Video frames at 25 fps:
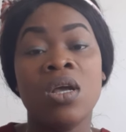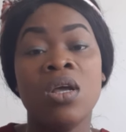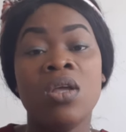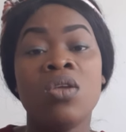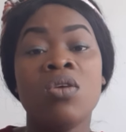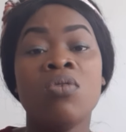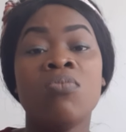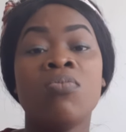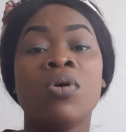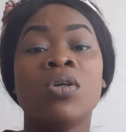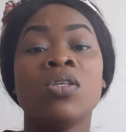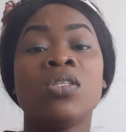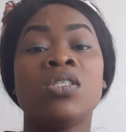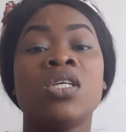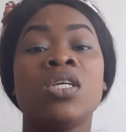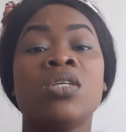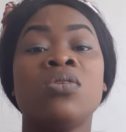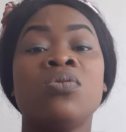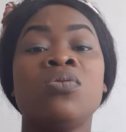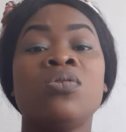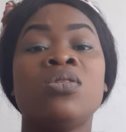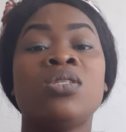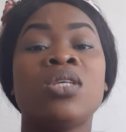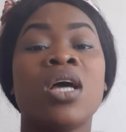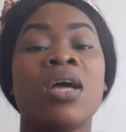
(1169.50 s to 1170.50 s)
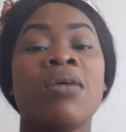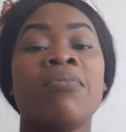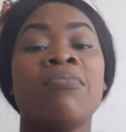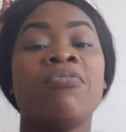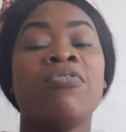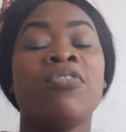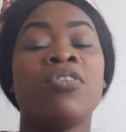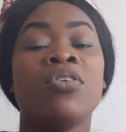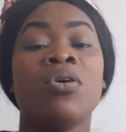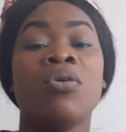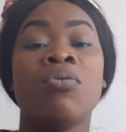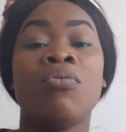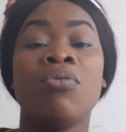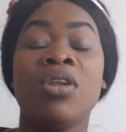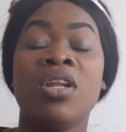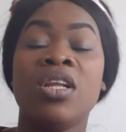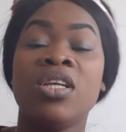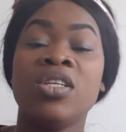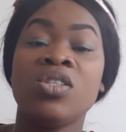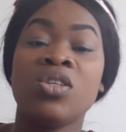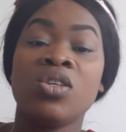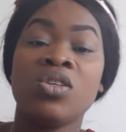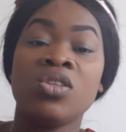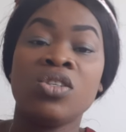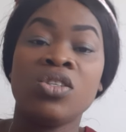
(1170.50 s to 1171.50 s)
You must schedule time for your
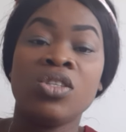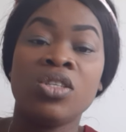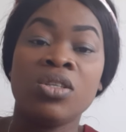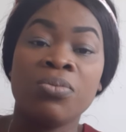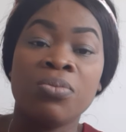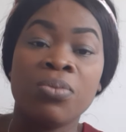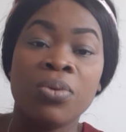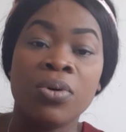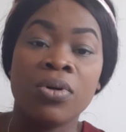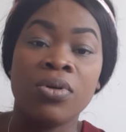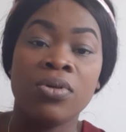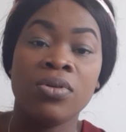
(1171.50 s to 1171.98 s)
relationship.